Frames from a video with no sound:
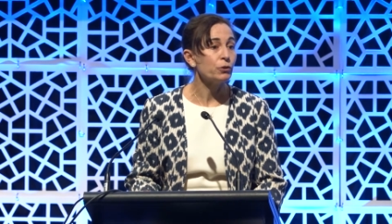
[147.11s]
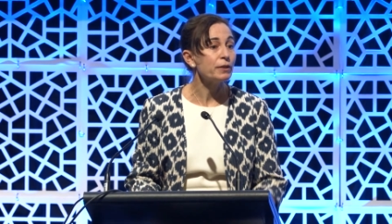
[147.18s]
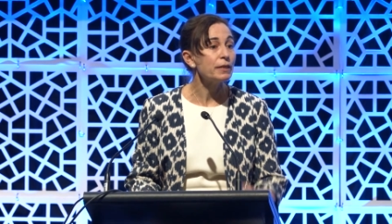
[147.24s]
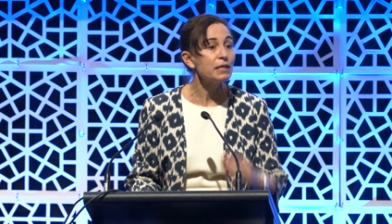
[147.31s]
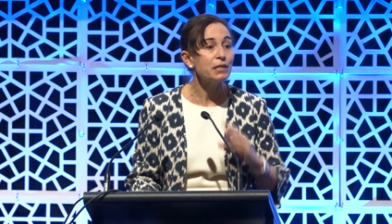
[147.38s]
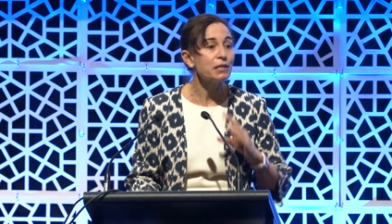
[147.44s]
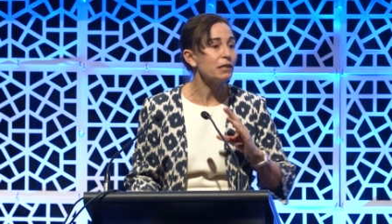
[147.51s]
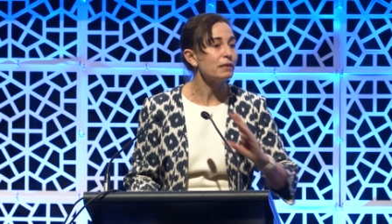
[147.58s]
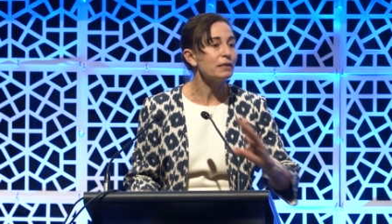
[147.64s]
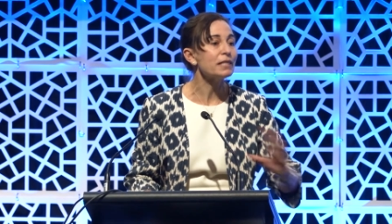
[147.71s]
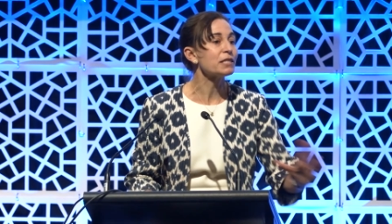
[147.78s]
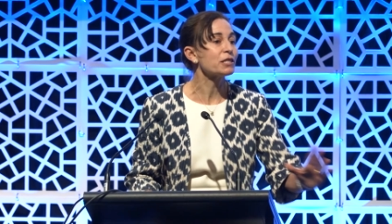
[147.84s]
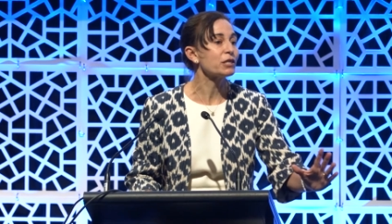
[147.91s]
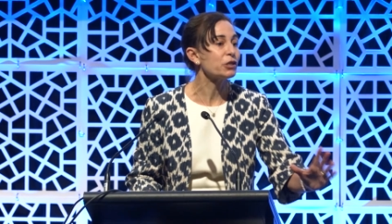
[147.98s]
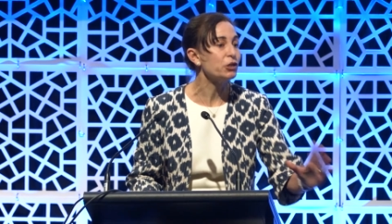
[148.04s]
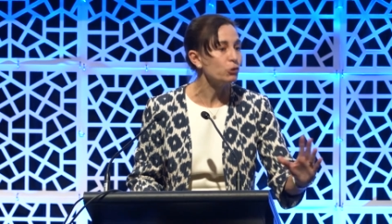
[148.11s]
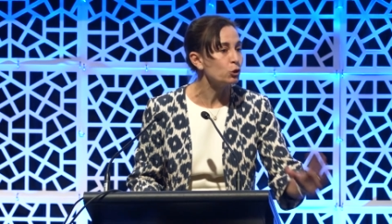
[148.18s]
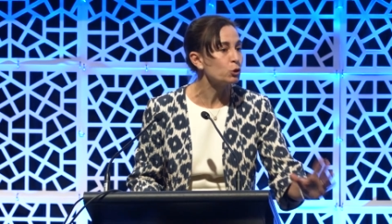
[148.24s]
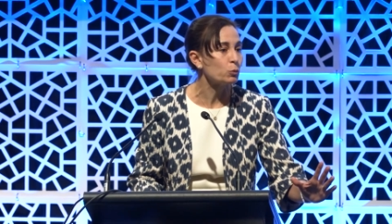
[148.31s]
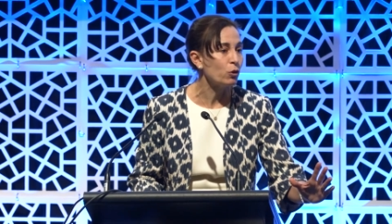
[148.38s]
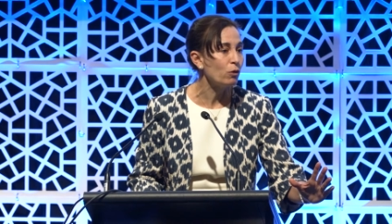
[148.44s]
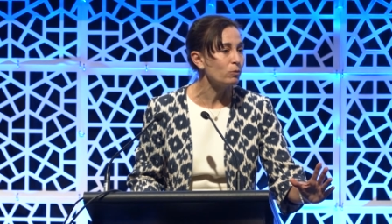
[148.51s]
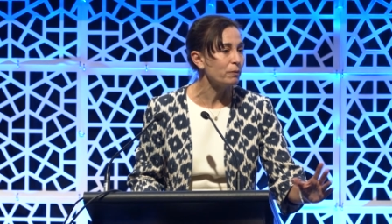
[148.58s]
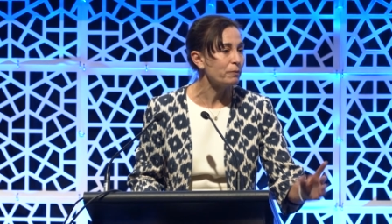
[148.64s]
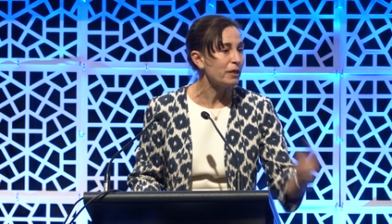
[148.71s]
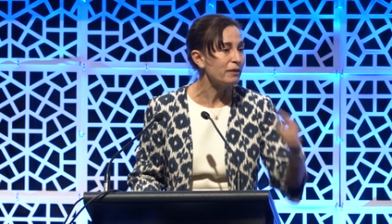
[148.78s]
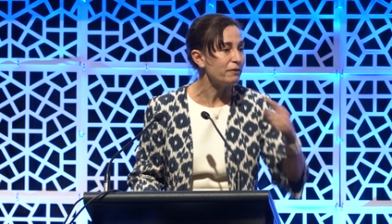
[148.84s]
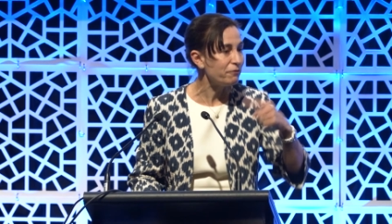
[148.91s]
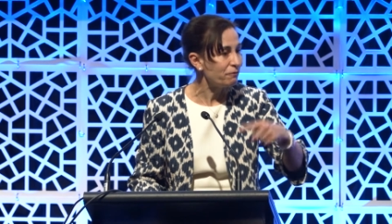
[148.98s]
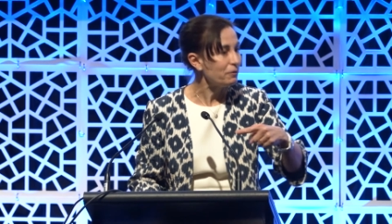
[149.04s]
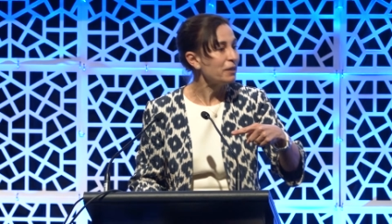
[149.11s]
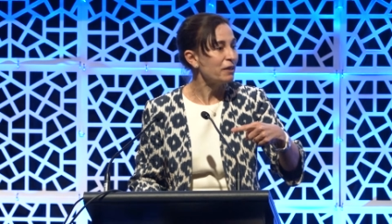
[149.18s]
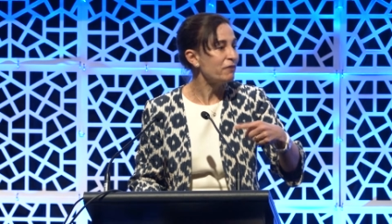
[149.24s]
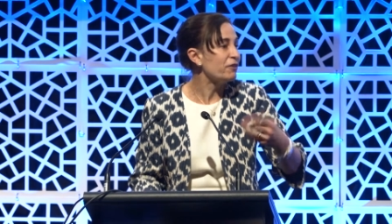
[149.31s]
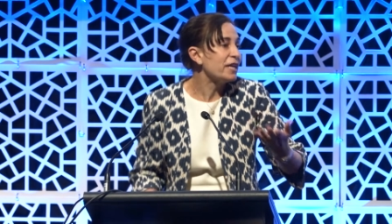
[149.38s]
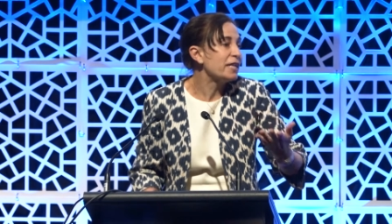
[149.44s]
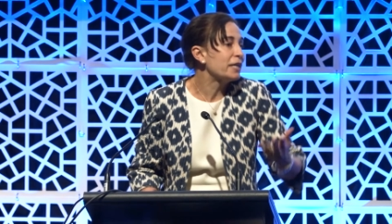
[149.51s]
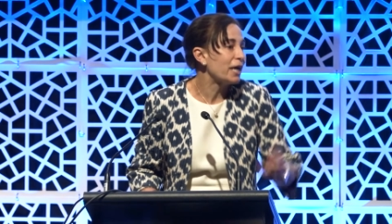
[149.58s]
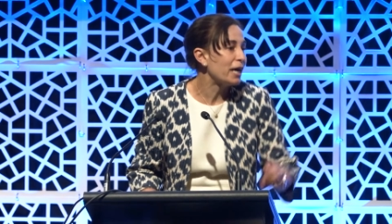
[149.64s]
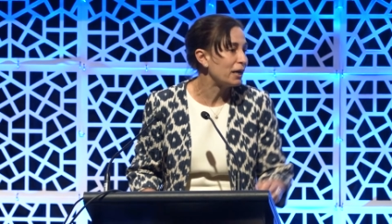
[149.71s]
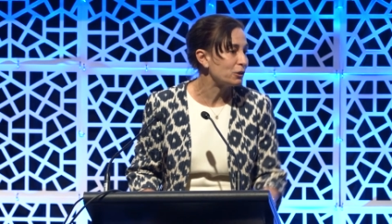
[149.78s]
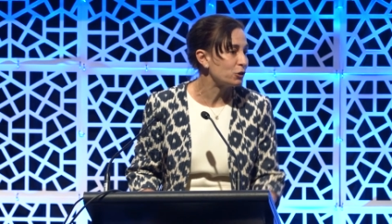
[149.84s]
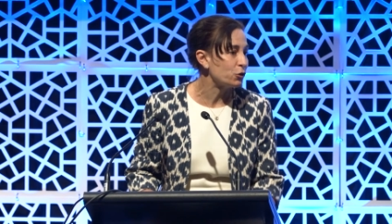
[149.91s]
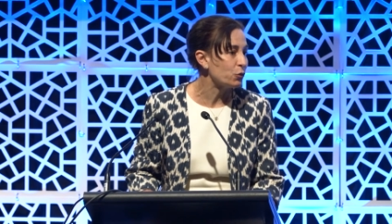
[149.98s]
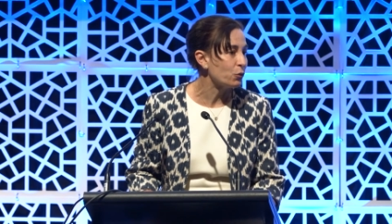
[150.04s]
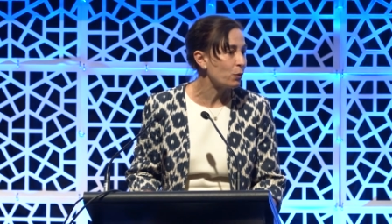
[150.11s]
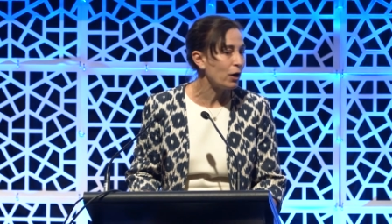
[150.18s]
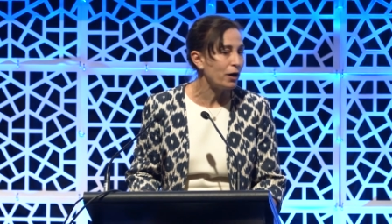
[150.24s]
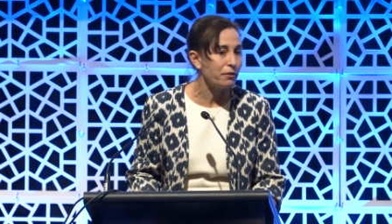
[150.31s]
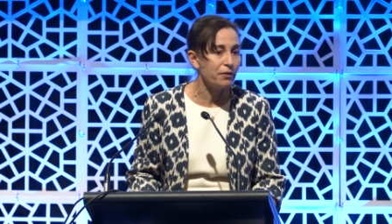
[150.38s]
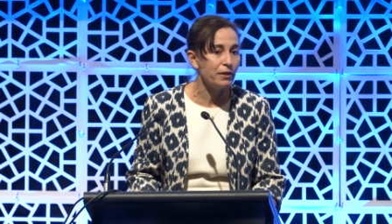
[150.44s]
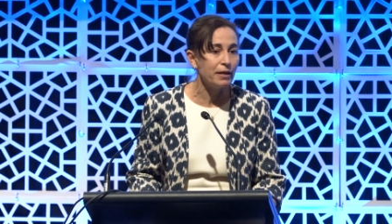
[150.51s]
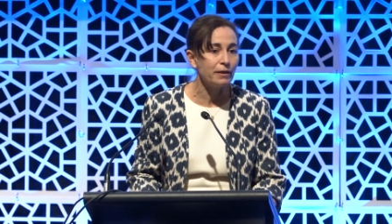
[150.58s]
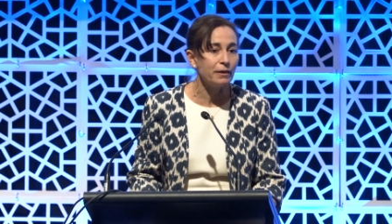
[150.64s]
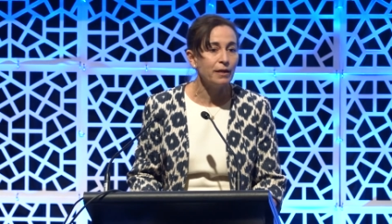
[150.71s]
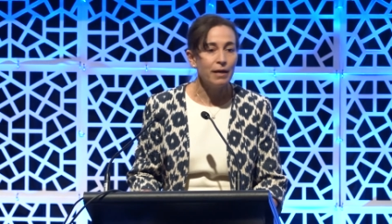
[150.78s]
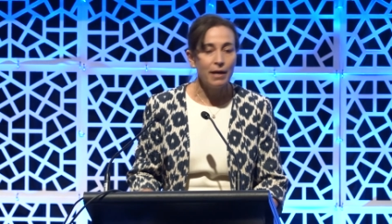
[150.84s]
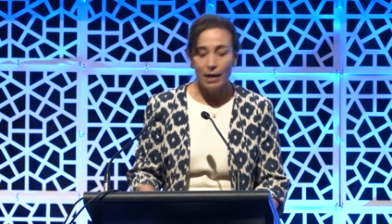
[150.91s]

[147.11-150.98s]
And this is a huge problem, that if he can't do the right thing,